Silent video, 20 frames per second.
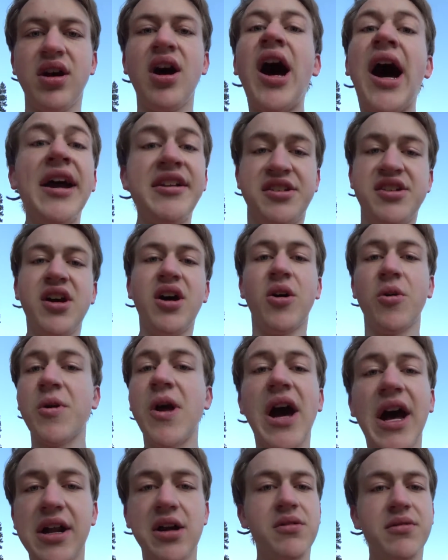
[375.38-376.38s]
I don't
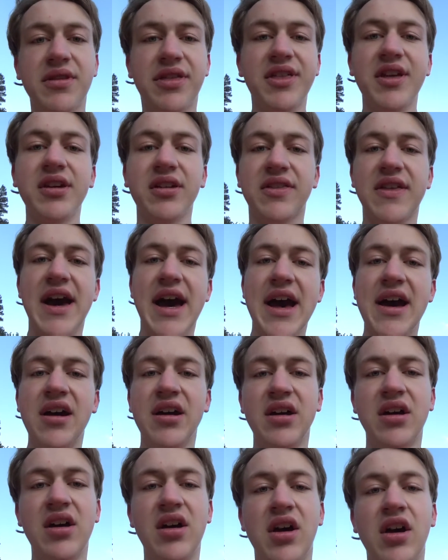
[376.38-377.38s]
think that.
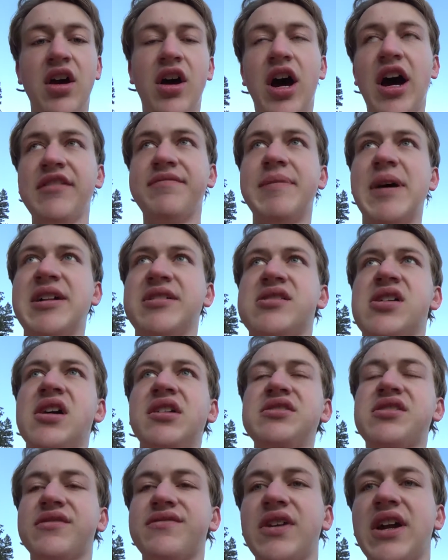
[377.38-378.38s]
I've met
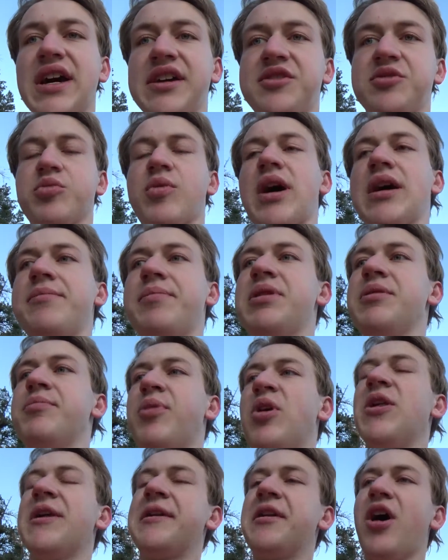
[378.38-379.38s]
tons of nice white
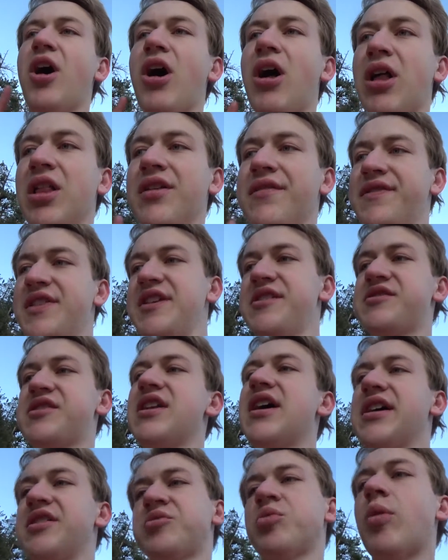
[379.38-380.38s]
people, and all of these
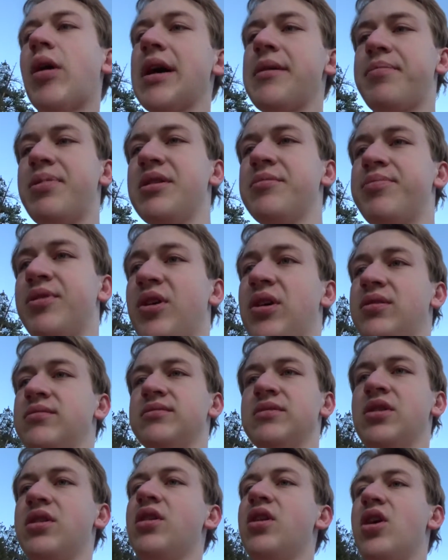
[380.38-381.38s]
nice white people
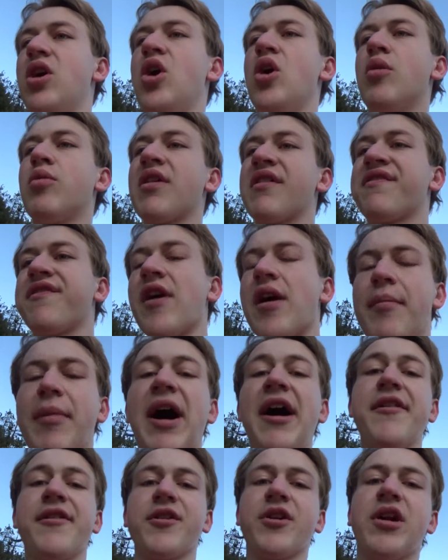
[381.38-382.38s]
were from
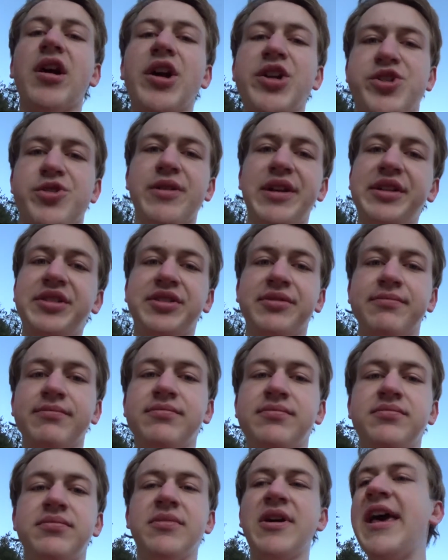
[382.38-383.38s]
other countries.
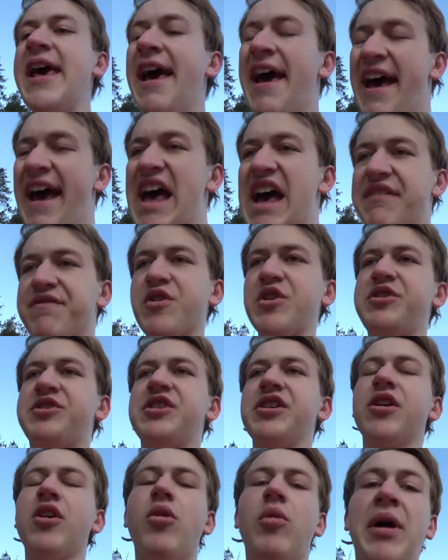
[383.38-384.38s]
Every
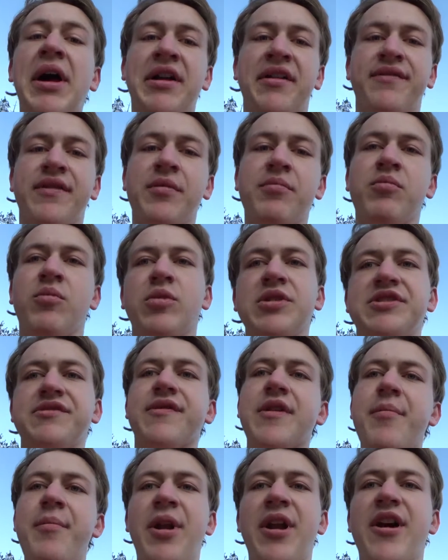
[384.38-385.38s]
single one of them was
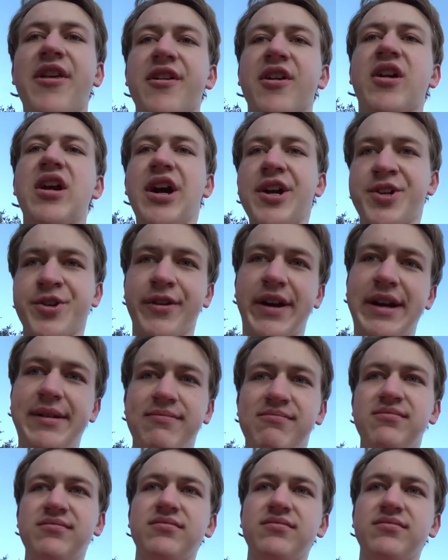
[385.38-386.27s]
from another country.